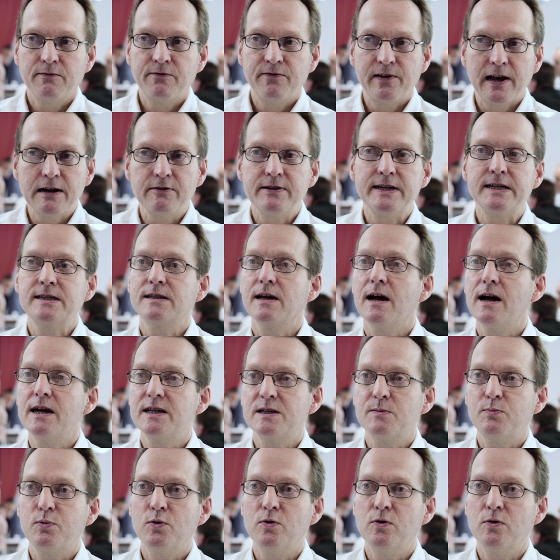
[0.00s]
very
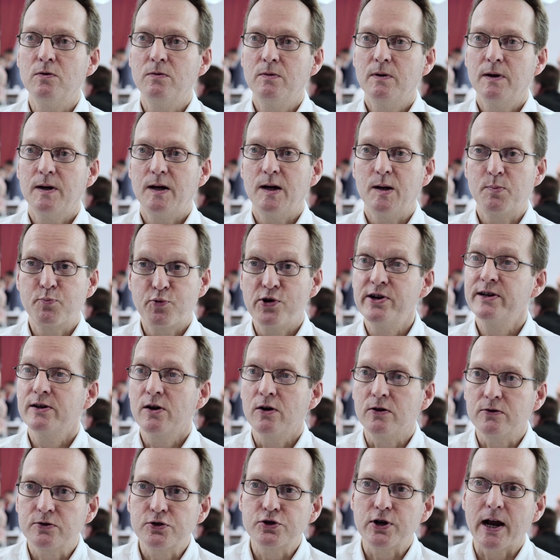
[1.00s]
sizable uh,
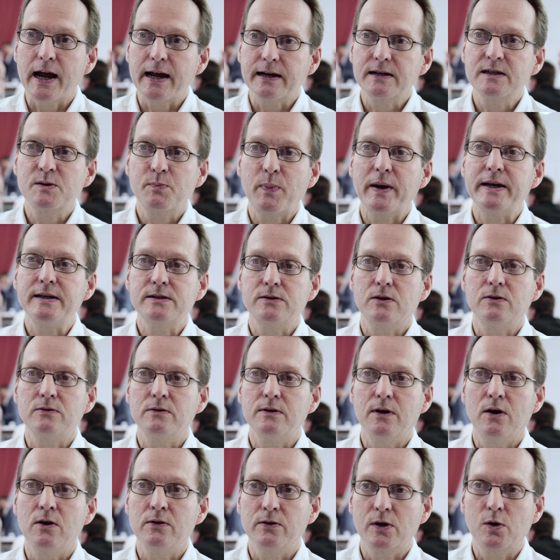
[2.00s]
print contracts based
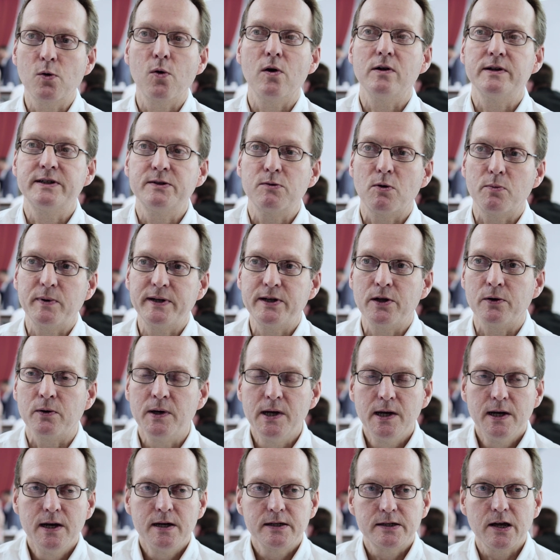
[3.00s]
on, on the quality of what we do.
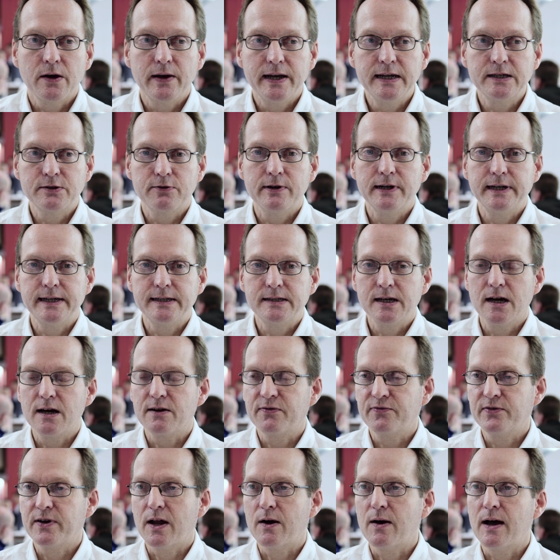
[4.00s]
So it's really
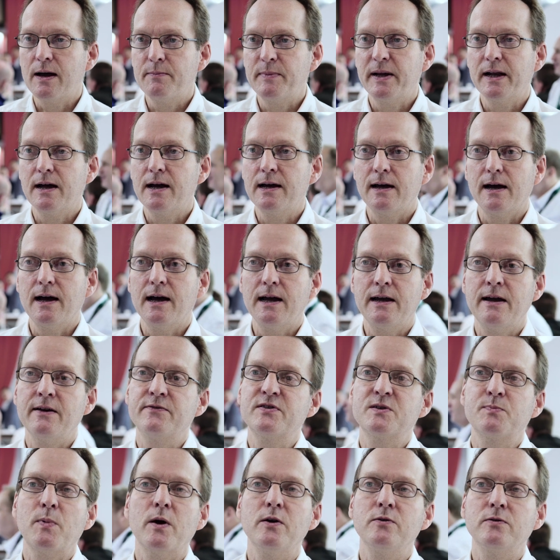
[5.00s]
tough. You know, I mean, I, I
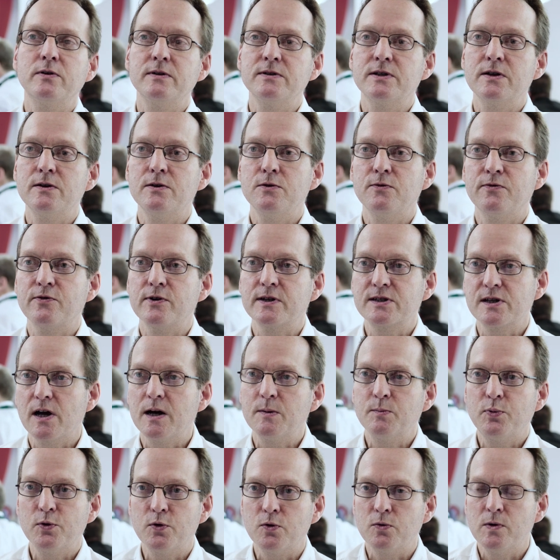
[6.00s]
have spoken to, for
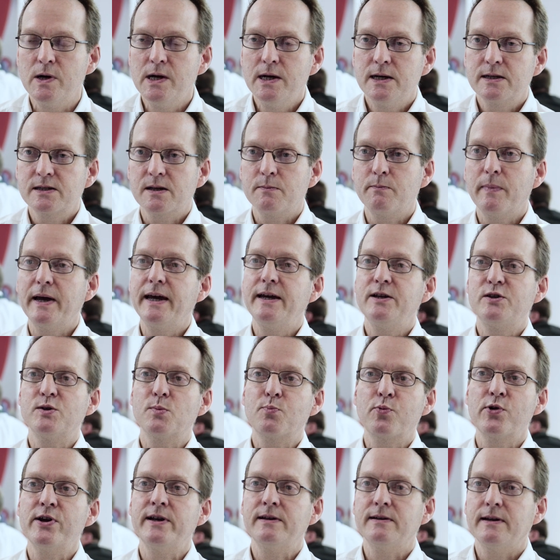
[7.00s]
example, some
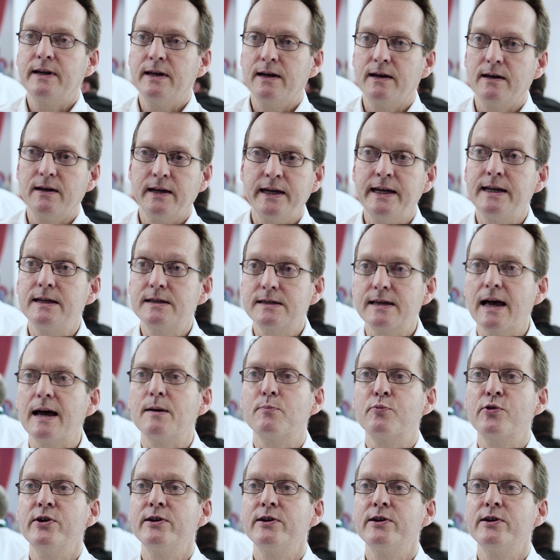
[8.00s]
major print uh, heat set